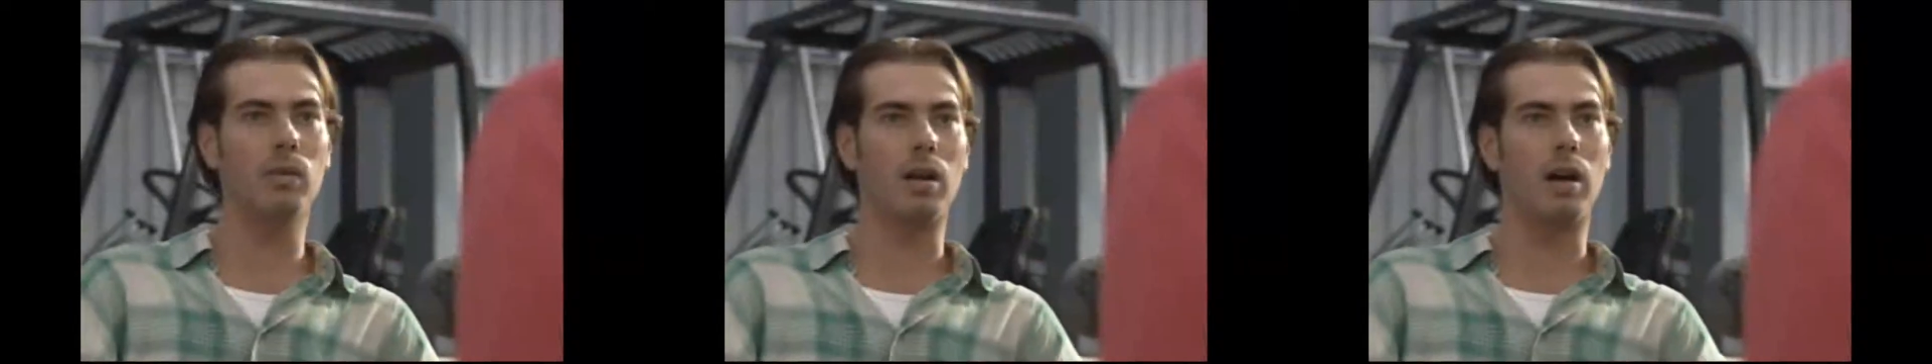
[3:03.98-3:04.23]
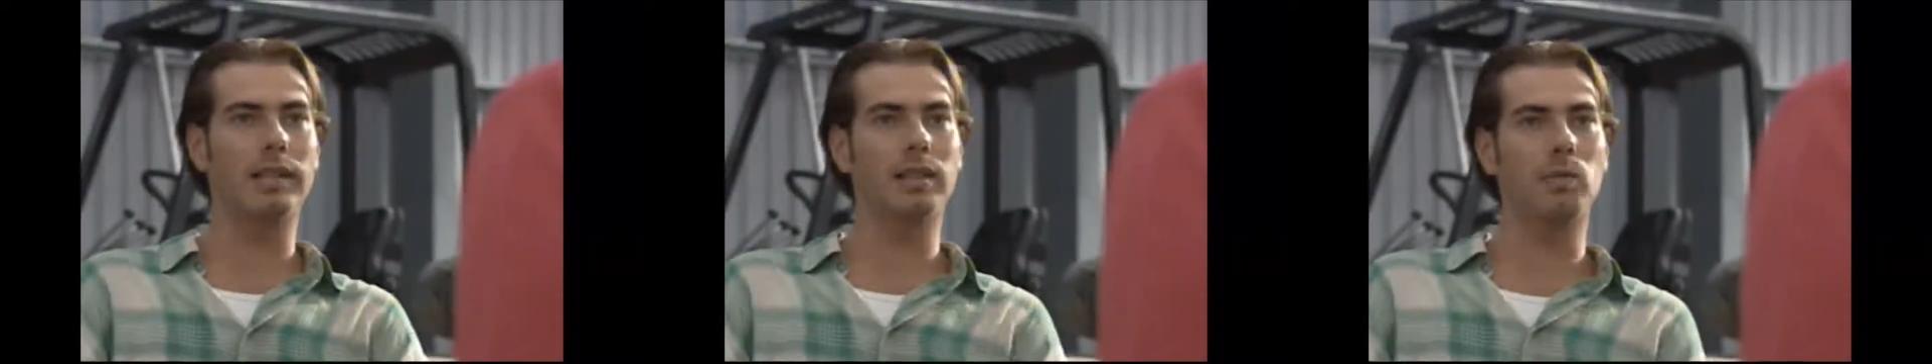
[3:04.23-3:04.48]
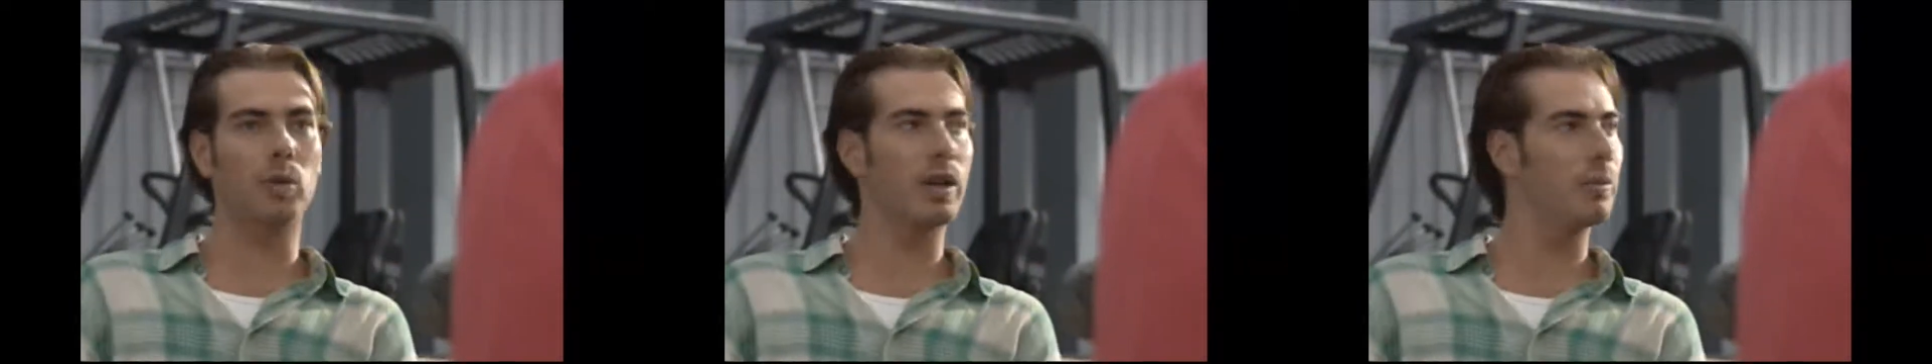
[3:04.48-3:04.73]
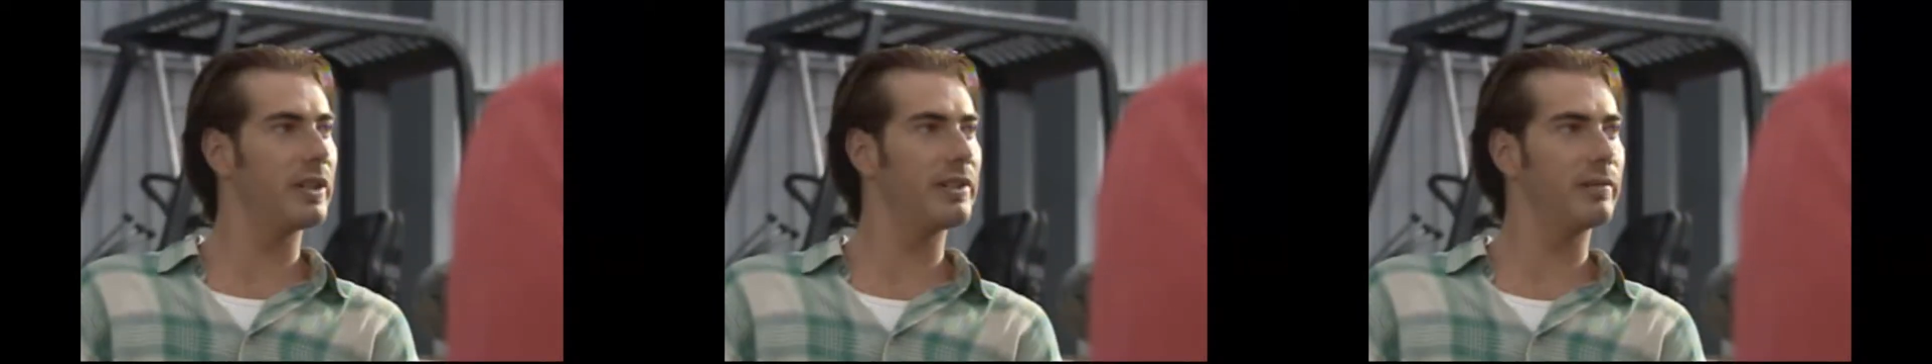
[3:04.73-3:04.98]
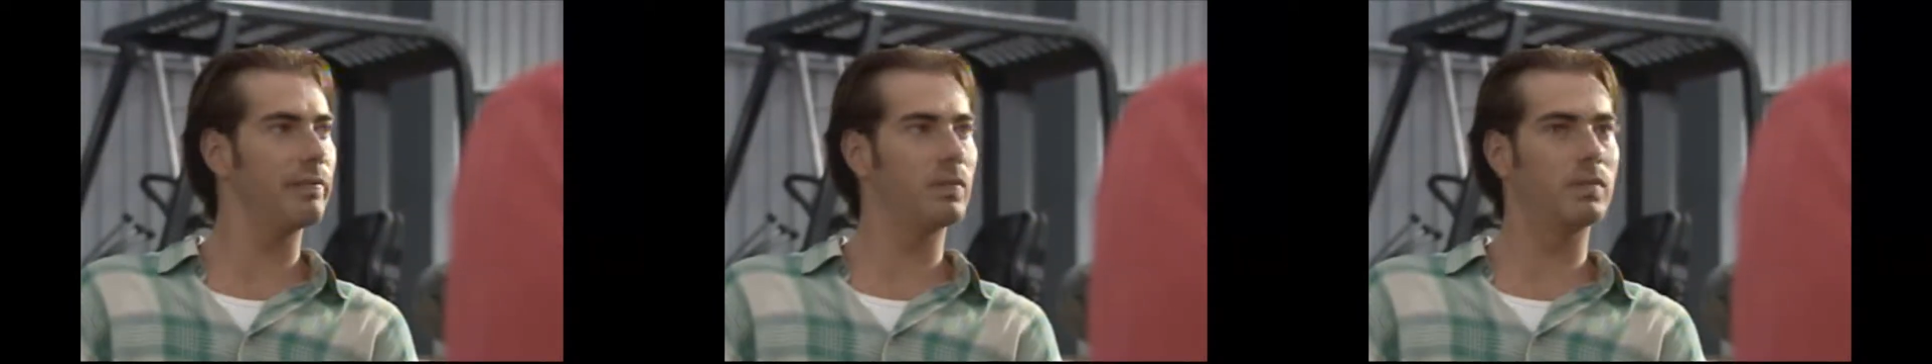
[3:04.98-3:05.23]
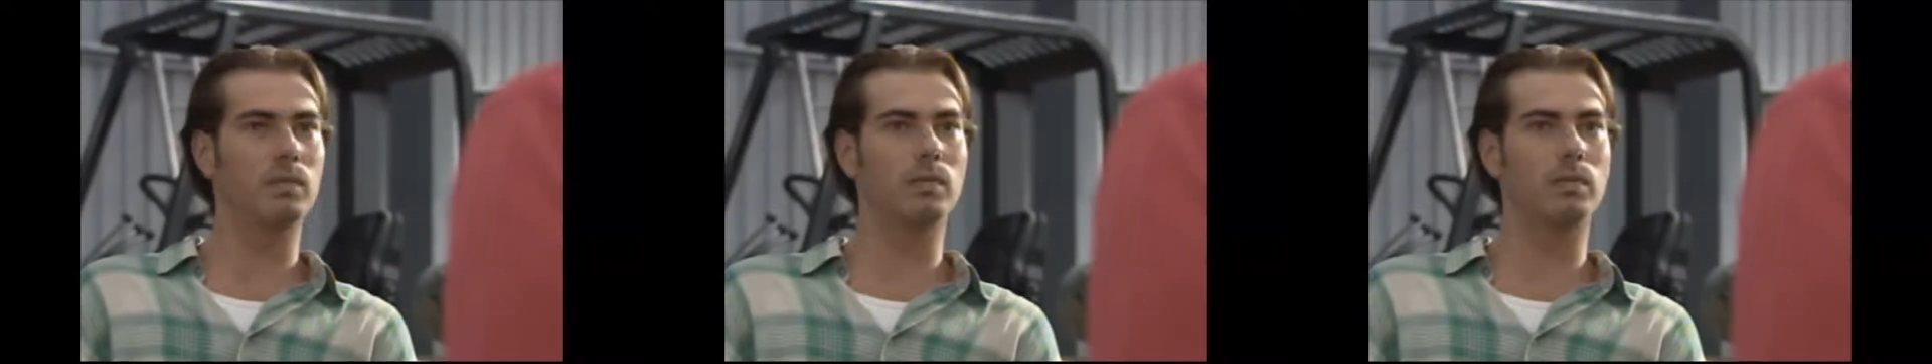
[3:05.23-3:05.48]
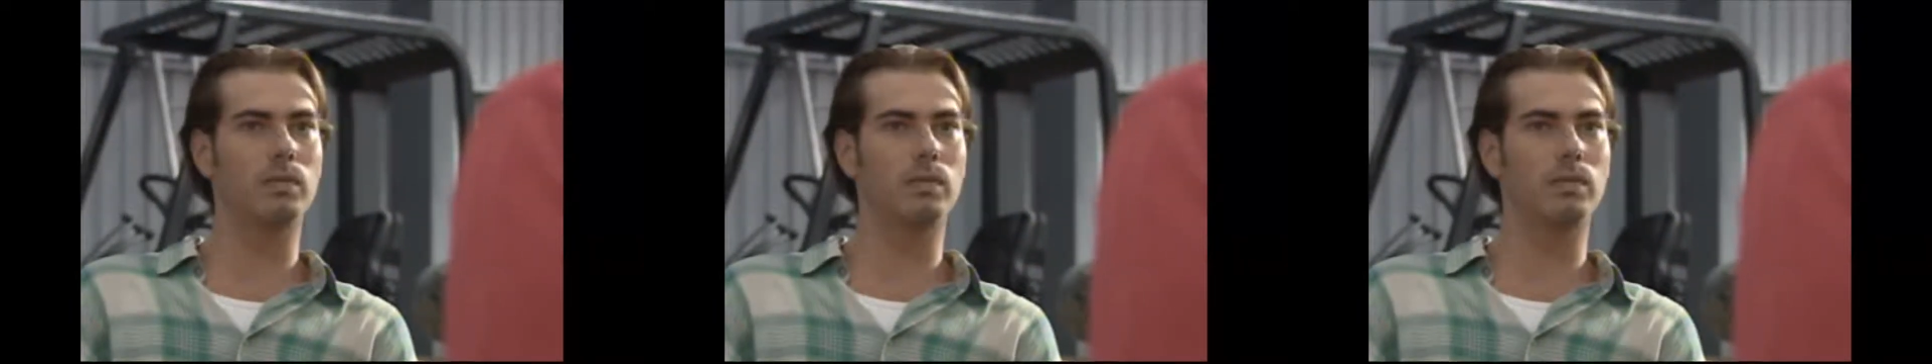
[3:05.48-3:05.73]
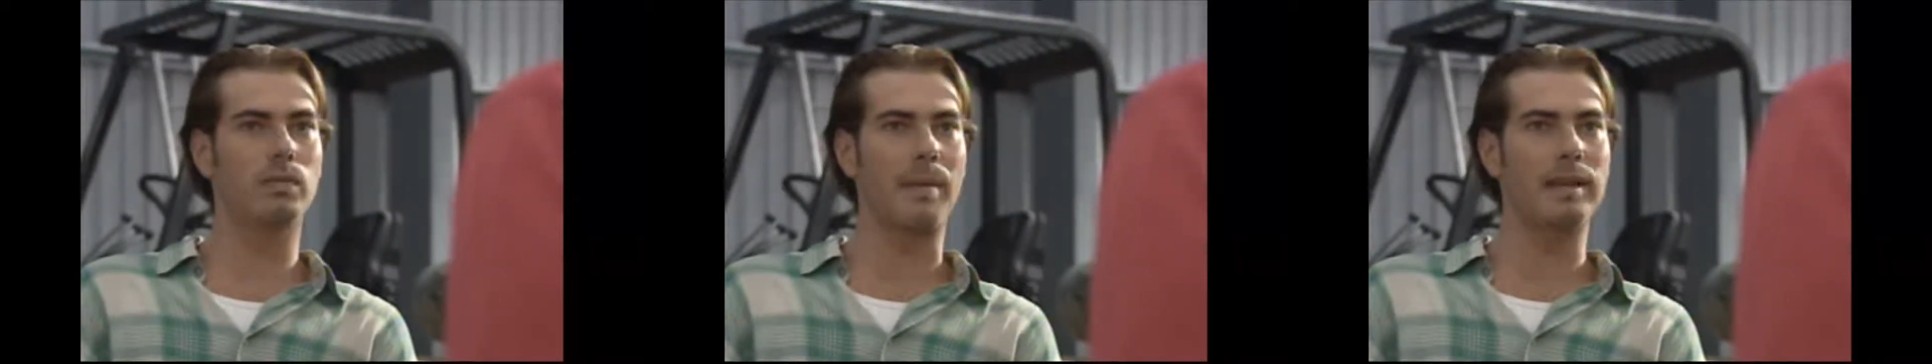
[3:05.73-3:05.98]
Well, I didn't want to risk...
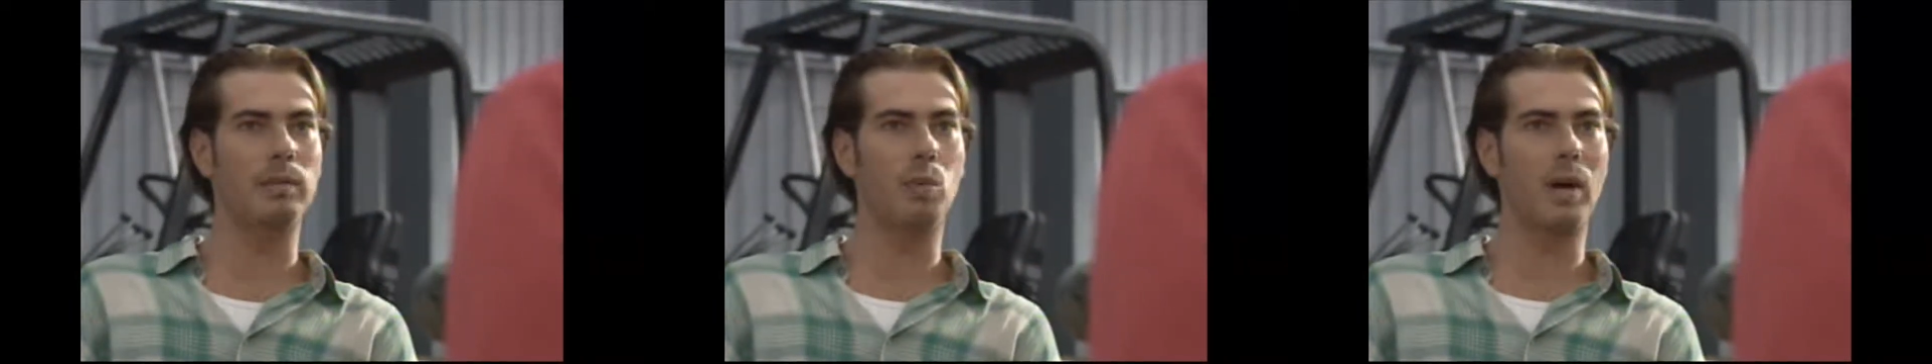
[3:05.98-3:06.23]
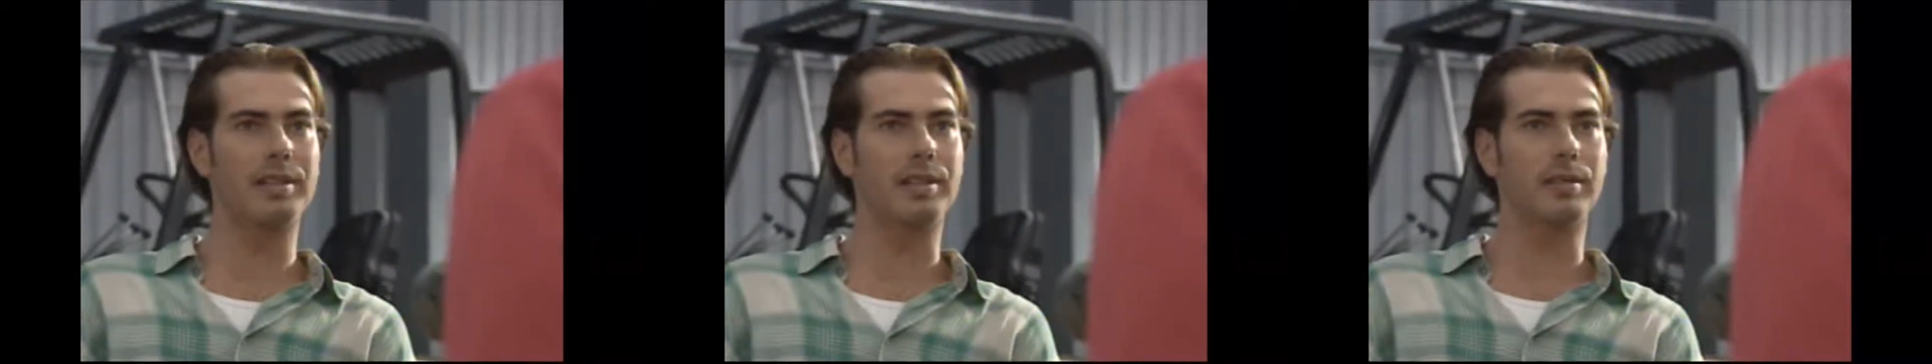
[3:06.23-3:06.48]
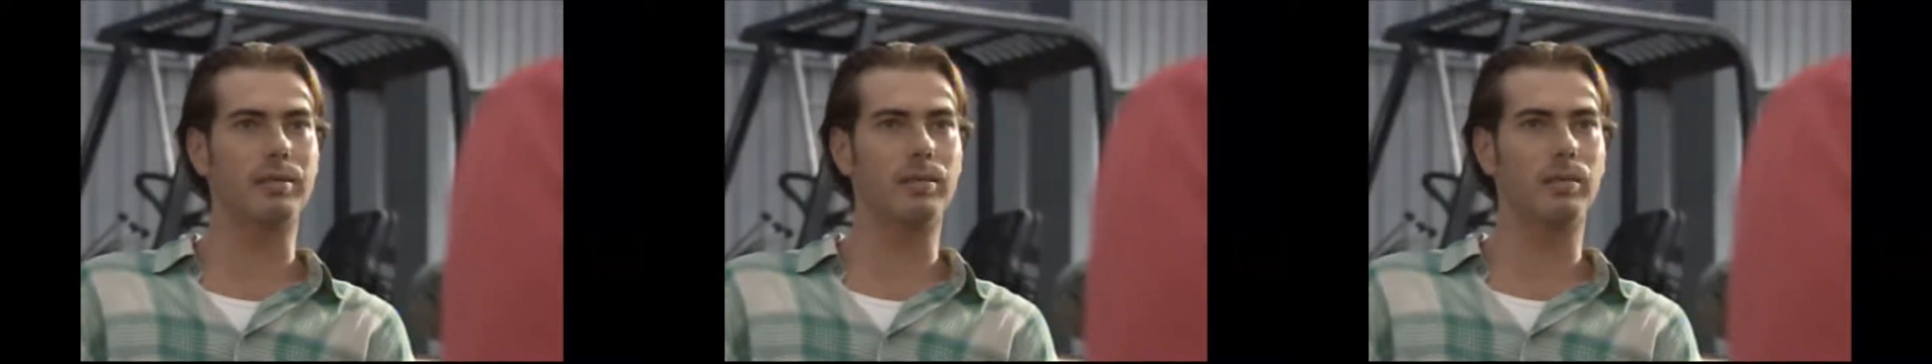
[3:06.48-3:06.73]
I mean, waste it.